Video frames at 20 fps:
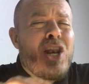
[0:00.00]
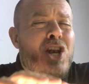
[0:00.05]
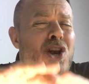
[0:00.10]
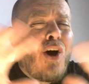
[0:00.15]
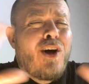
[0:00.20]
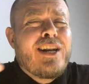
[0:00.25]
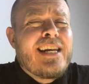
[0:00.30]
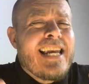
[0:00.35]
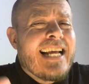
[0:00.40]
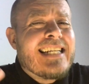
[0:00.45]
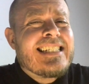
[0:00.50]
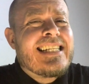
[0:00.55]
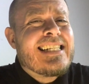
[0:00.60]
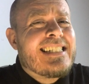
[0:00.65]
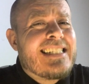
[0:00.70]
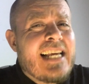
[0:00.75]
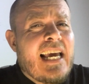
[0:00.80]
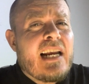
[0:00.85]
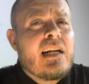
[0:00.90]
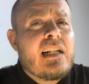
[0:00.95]
not
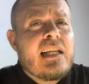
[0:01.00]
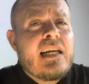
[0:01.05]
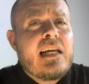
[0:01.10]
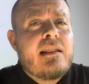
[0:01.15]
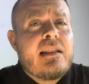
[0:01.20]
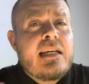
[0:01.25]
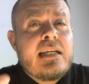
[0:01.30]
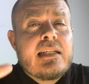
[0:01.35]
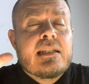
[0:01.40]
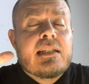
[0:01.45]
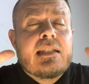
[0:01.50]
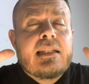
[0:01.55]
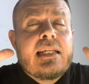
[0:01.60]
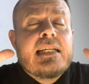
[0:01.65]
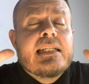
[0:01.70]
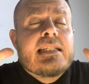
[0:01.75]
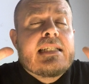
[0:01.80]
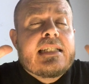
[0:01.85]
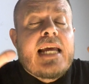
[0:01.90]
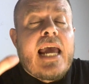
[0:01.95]
necessarily these
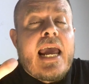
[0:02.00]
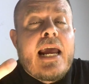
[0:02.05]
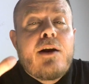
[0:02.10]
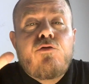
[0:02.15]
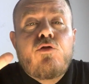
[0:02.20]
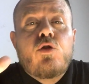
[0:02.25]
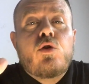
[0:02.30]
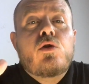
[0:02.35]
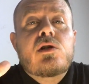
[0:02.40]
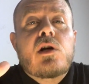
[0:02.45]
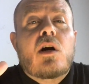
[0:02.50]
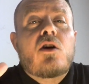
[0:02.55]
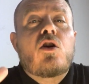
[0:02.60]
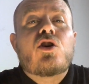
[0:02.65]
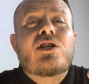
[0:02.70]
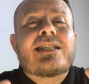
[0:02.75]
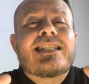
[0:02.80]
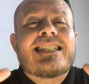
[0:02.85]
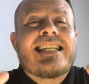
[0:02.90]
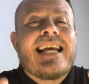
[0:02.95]
these 10 rules are
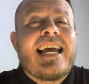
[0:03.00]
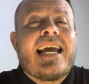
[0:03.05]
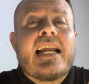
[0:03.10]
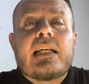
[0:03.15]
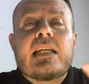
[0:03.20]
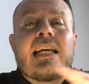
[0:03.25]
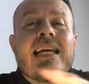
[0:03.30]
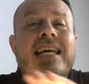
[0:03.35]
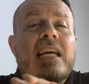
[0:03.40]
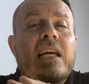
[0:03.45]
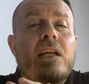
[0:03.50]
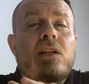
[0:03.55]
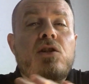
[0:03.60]
not set in